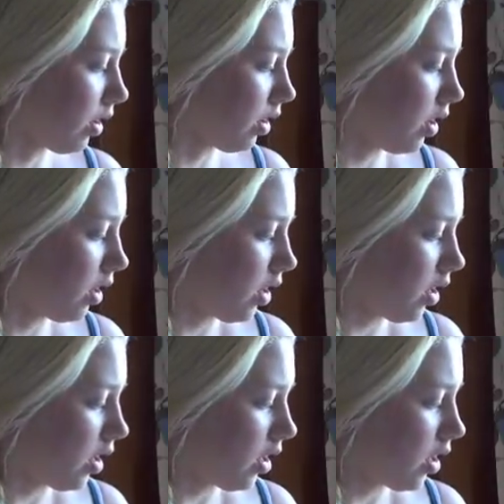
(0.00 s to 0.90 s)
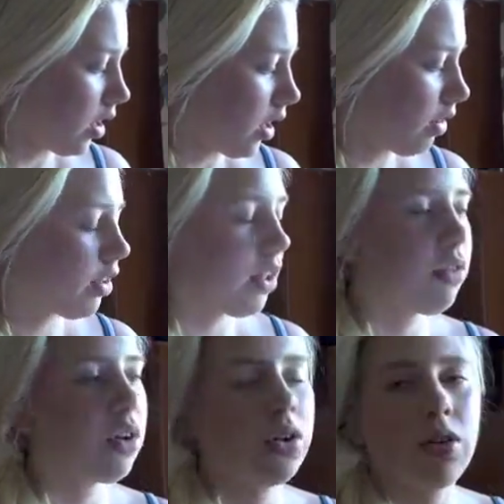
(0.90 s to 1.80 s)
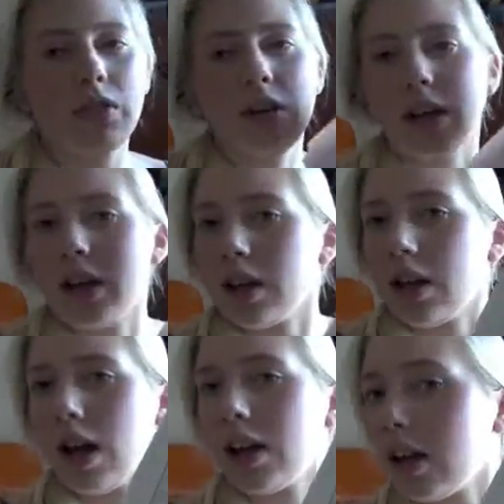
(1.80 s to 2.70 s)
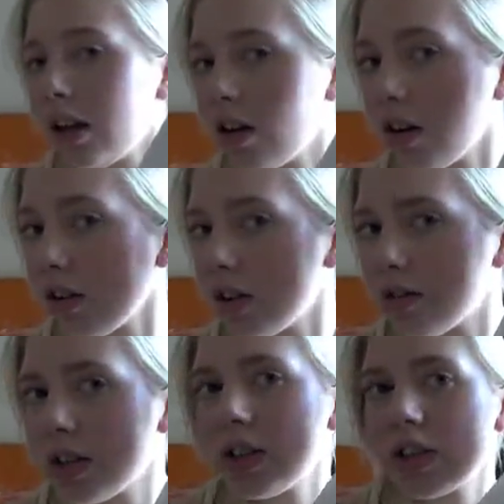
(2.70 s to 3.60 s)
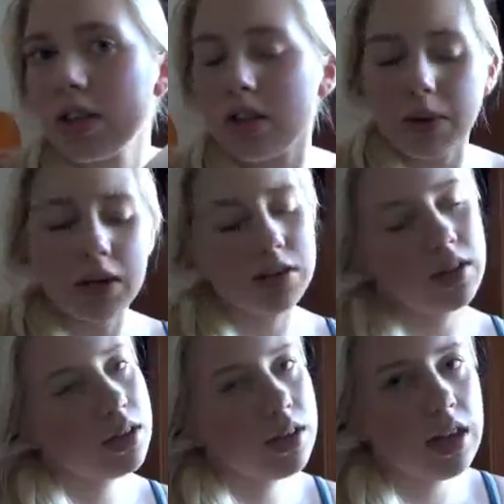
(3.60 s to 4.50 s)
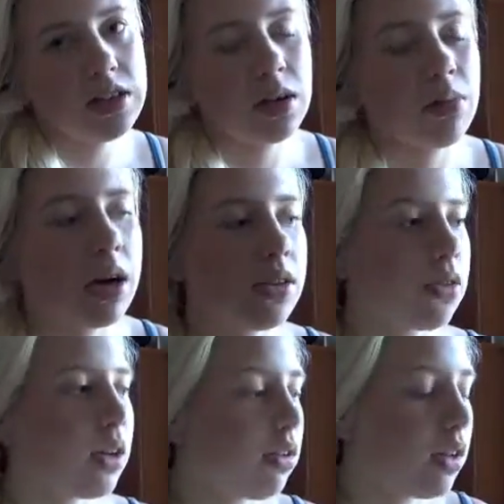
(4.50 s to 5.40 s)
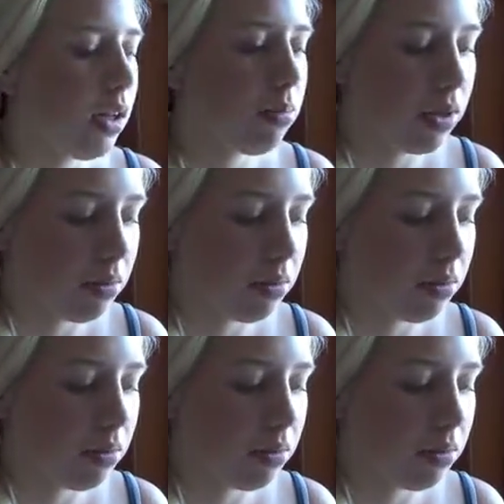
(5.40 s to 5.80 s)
gone over and highlighted all the definitions because these are mine, so I could keep